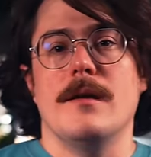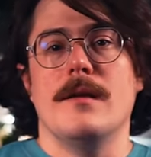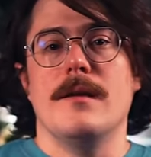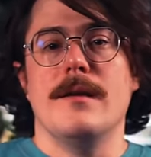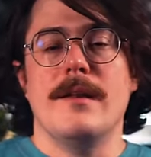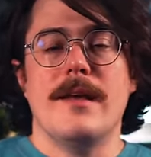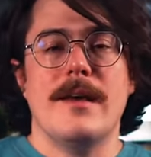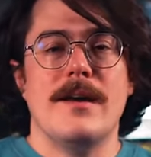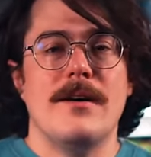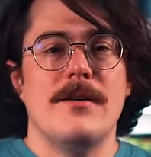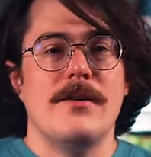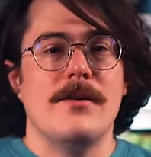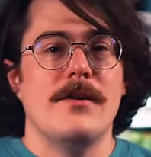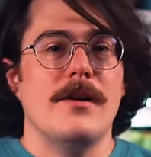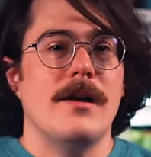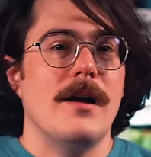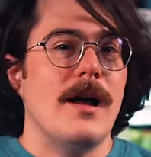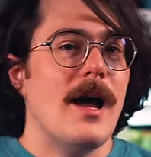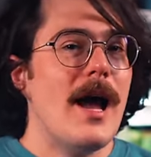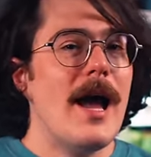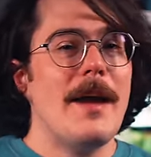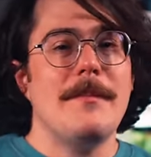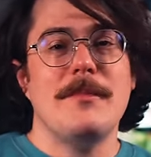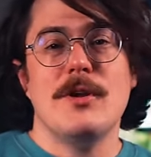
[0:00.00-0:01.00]
Now,
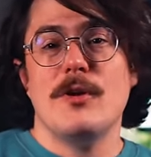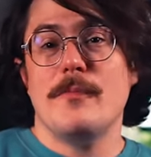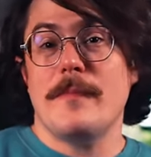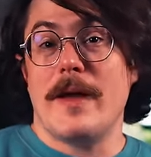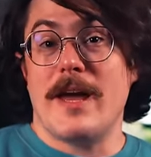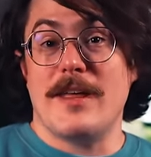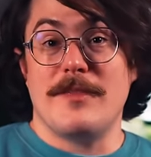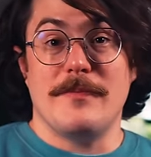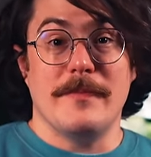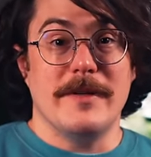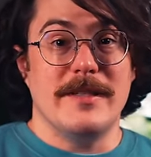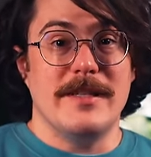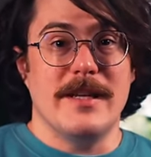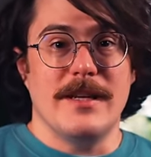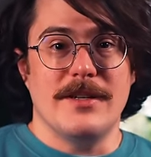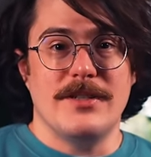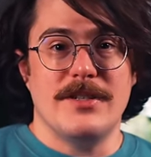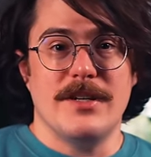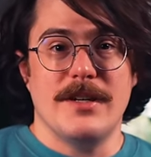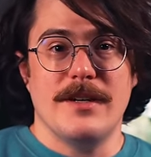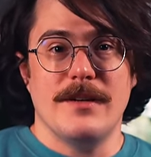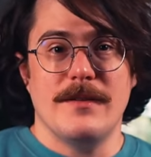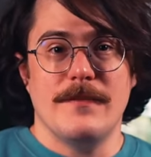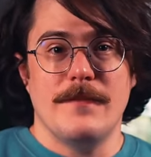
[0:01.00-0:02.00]
I'm no
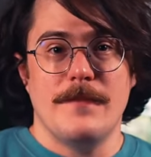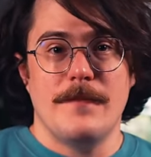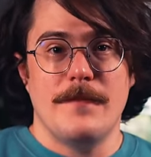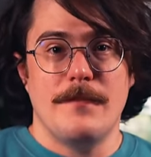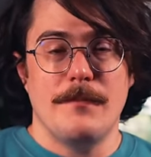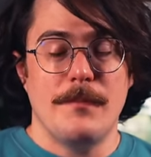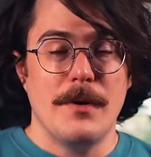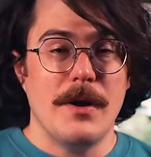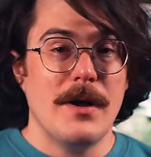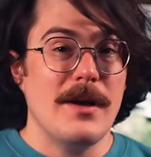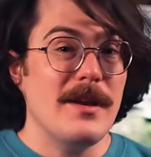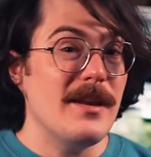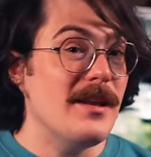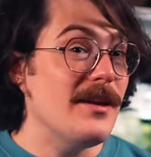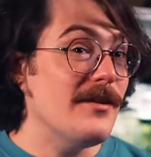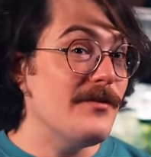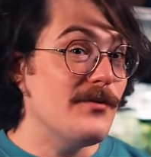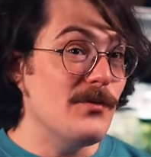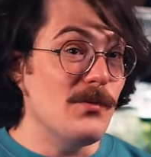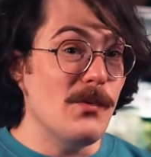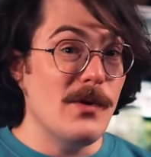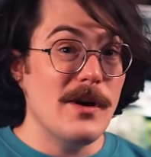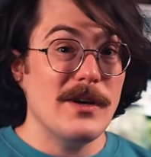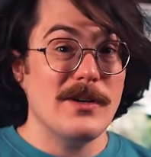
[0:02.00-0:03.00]
mathematician, but
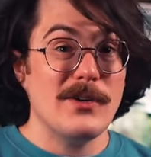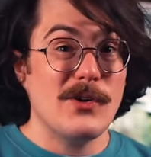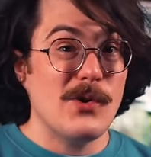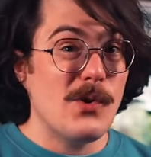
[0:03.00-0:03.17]
if one